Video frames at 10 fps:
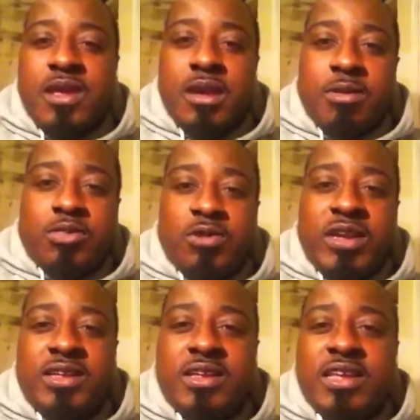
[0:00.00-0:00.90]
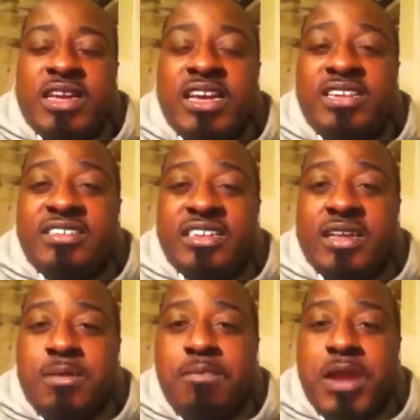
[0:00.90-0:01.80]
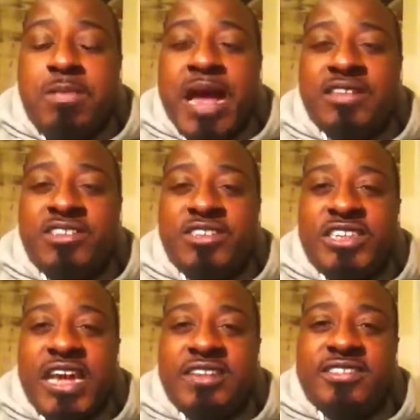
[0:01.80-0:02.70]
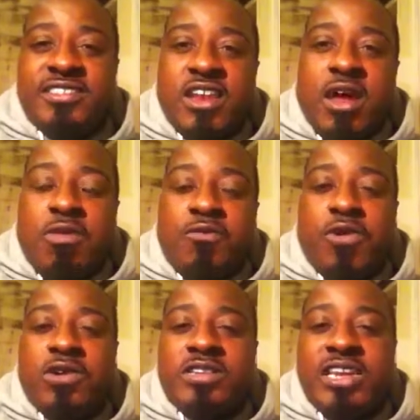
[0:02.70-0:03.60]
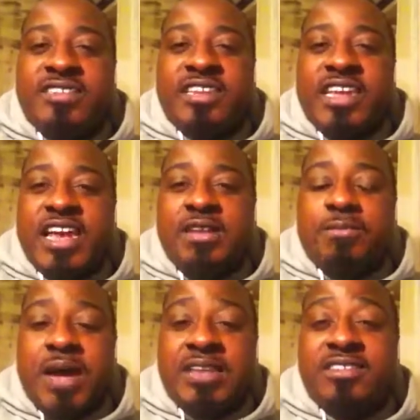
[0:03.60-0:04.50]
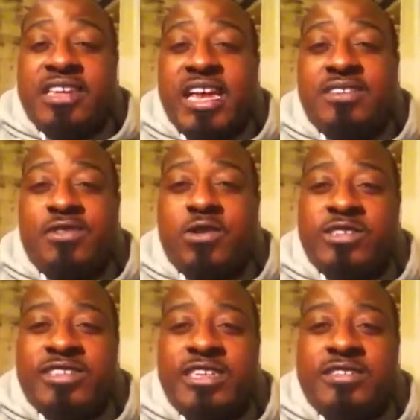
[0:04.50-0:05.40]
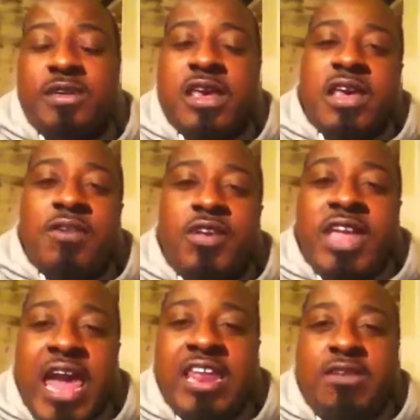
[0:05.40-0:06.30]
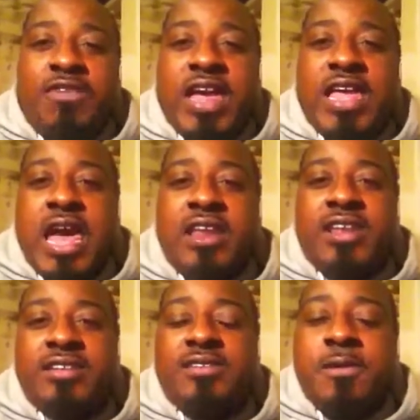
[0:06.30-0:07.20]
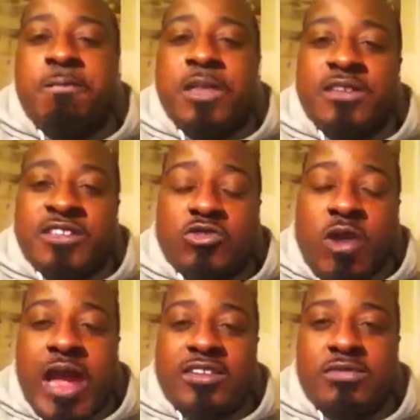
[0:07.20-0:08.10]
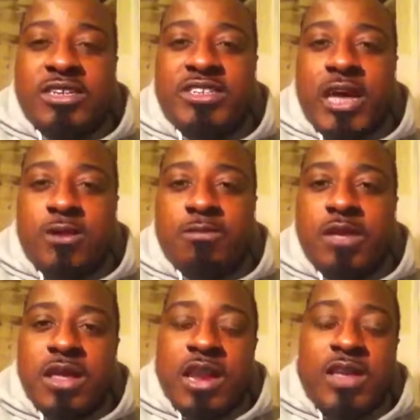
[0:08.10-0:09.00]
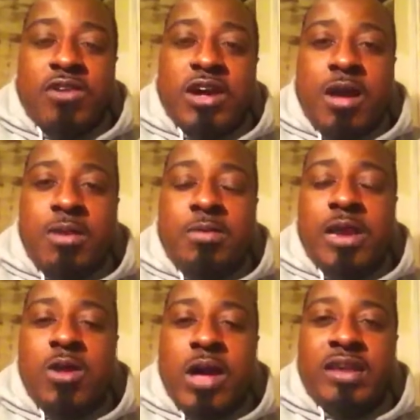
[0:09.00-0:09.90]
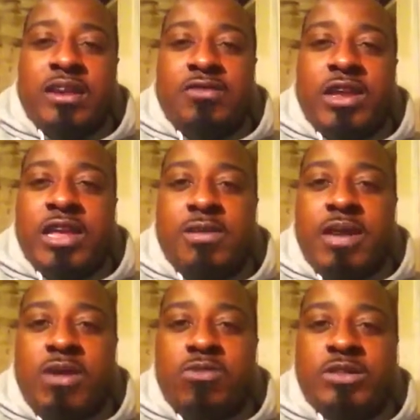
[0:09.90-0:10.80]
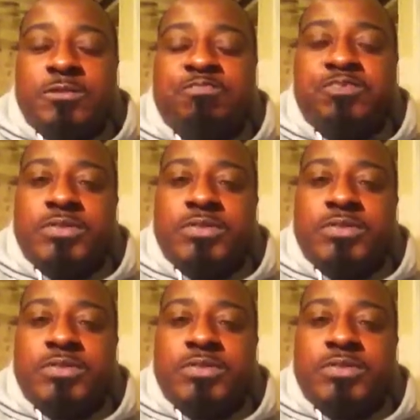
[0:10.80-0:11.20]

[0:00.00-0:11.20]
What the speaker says: Number 3 is minimizing your taxes. And number 4 is less than positive cash flow decisions. If you got any value out of this, subscribe to my channel. Leave a comment below. I'll definitely get back with you.